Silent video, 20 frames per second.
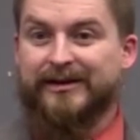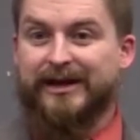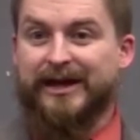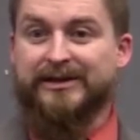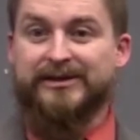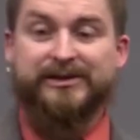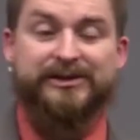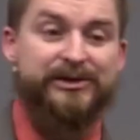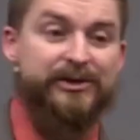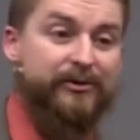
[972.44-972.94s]

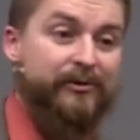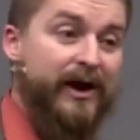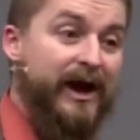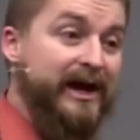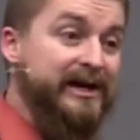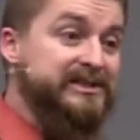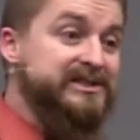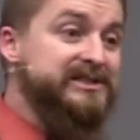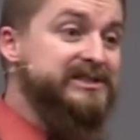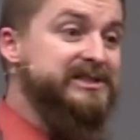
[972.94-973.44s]
In the
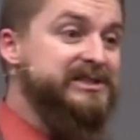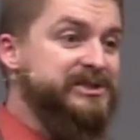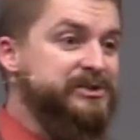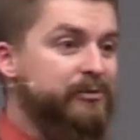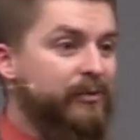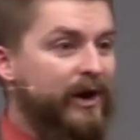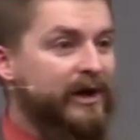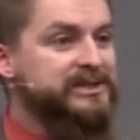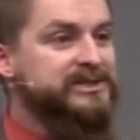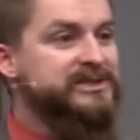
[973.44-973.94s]
U.S., did
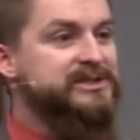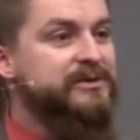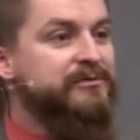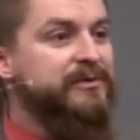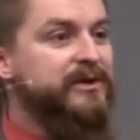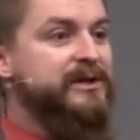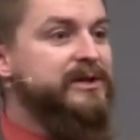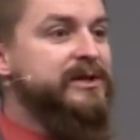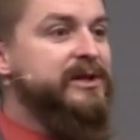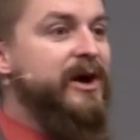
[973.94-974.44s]
you watch the
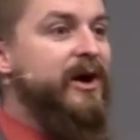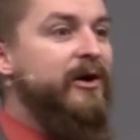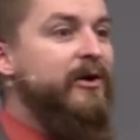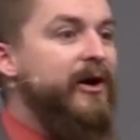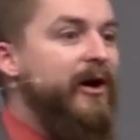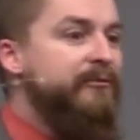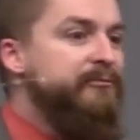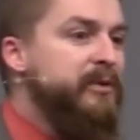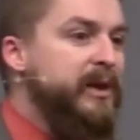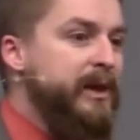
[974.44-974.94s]
video
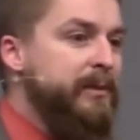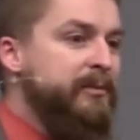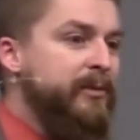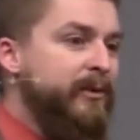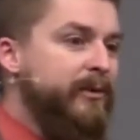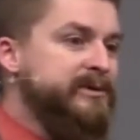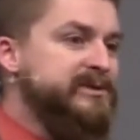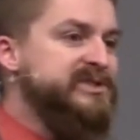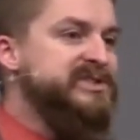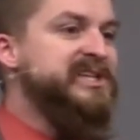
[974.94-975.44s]
of
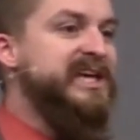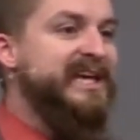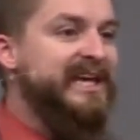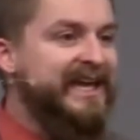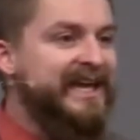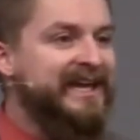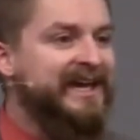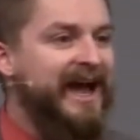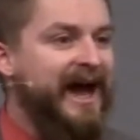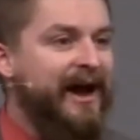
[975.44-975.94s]
people
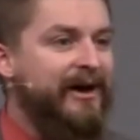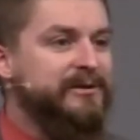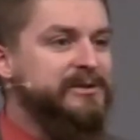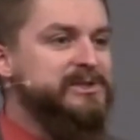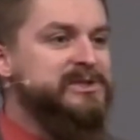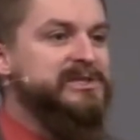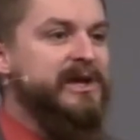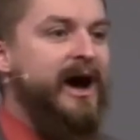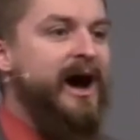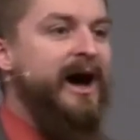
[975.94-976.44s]
singing
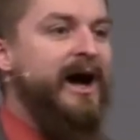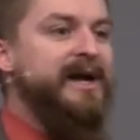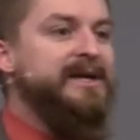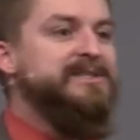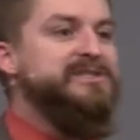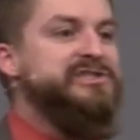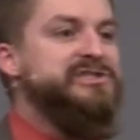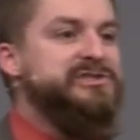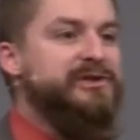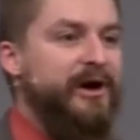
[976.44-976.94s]

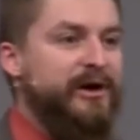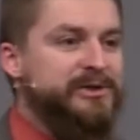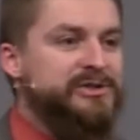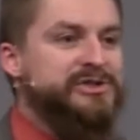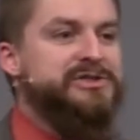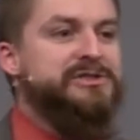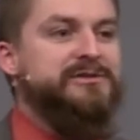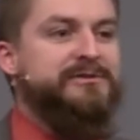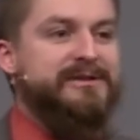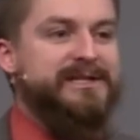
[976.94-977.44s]
outside,
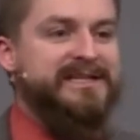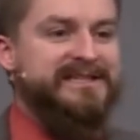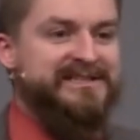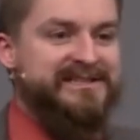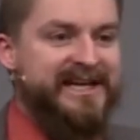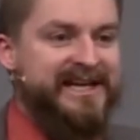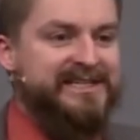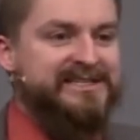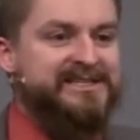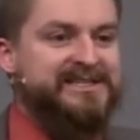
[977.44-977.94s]
socially
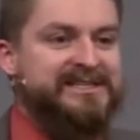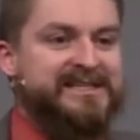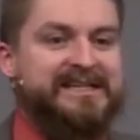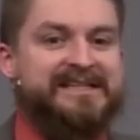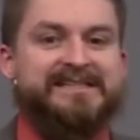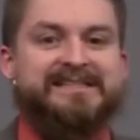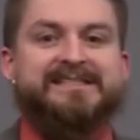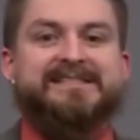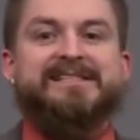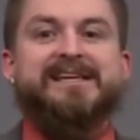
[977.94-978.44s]

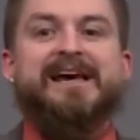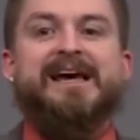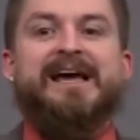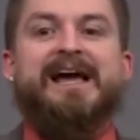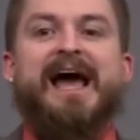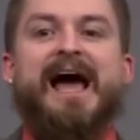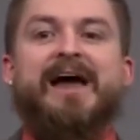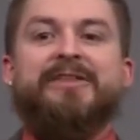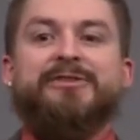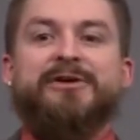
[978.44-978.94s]
distanced?
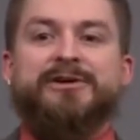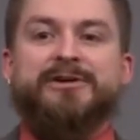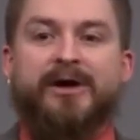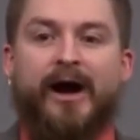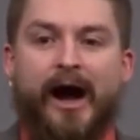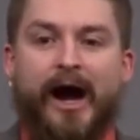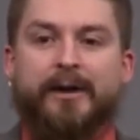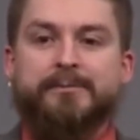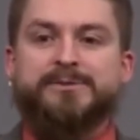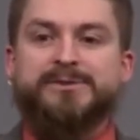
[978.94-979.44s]
And the
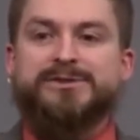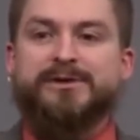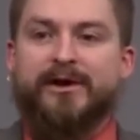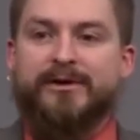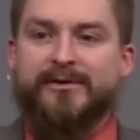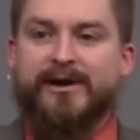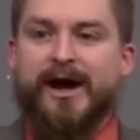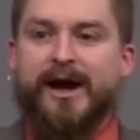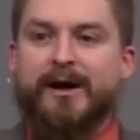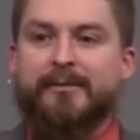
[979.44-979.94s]
cops
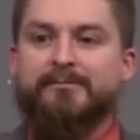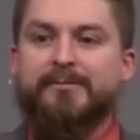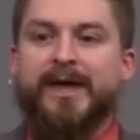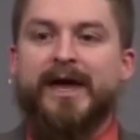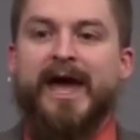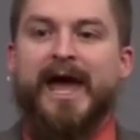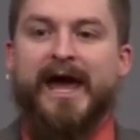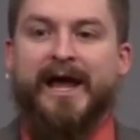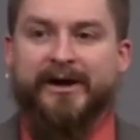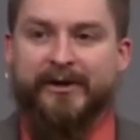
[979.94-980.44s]
showed up
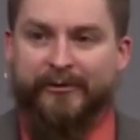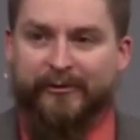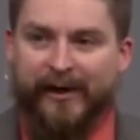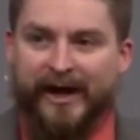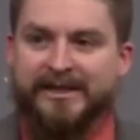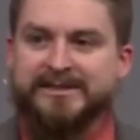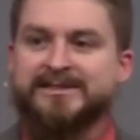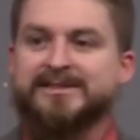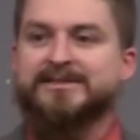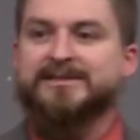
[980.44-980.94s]
and
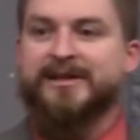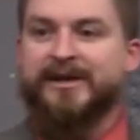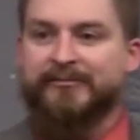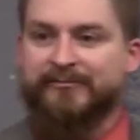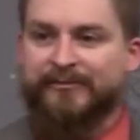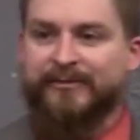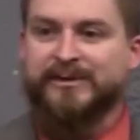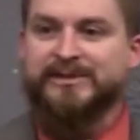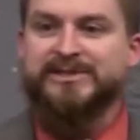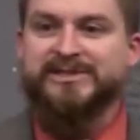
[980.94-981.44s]
arrested them
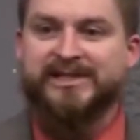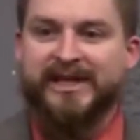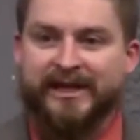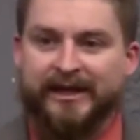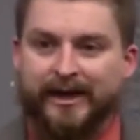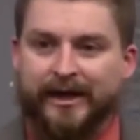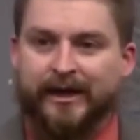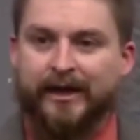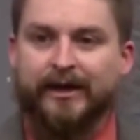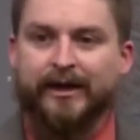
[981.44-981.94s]
for
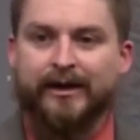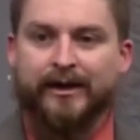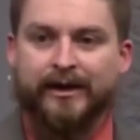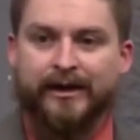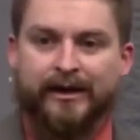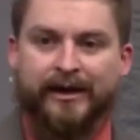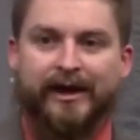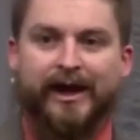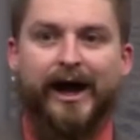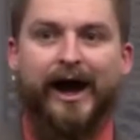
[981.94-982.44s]
singing
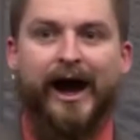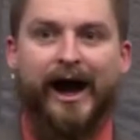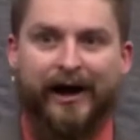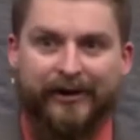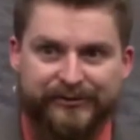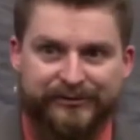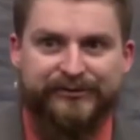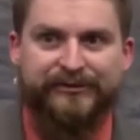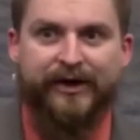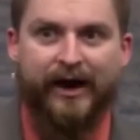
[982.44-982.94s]

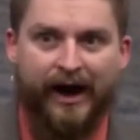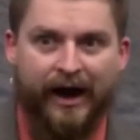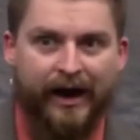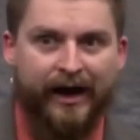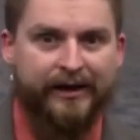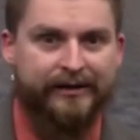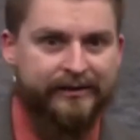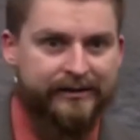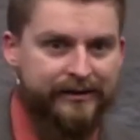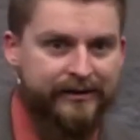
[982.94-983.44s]

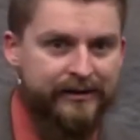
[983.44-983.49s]
outside.